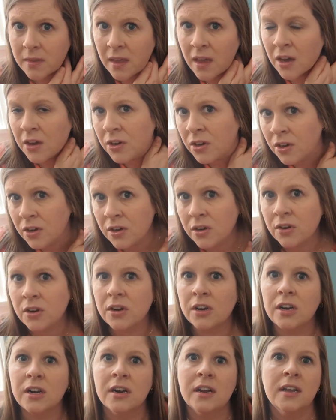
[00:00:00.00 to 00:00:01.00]
a cook
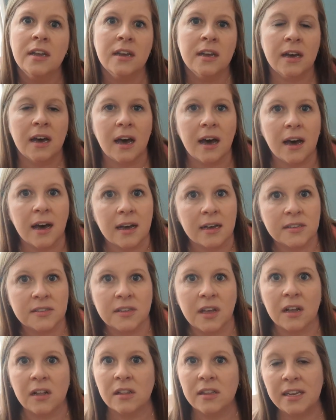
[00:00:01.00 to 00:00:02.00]
or
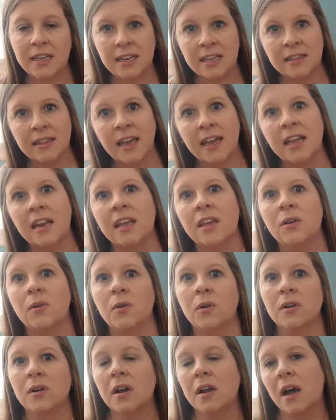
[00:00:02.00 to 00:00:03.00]
a cleaning lady,
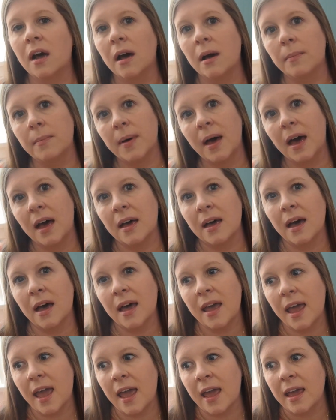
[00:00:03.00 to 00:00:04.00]
or
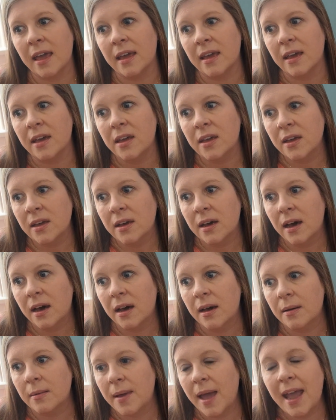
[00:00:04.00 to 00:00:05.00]
a
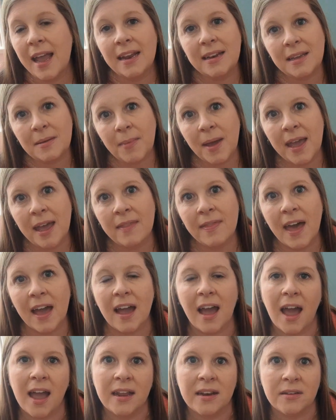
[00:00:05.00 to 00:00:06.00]
handyman that
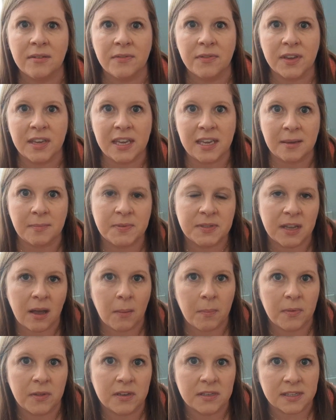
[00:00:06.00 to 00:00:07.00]
kind of keeps
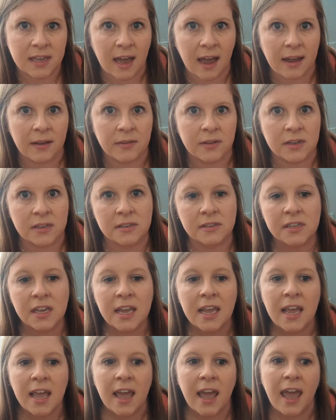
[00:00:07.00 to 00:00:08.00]
up this island.
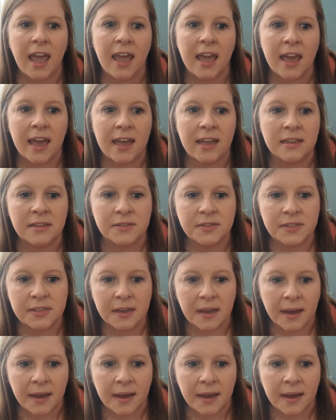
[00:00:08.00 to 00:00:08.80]
And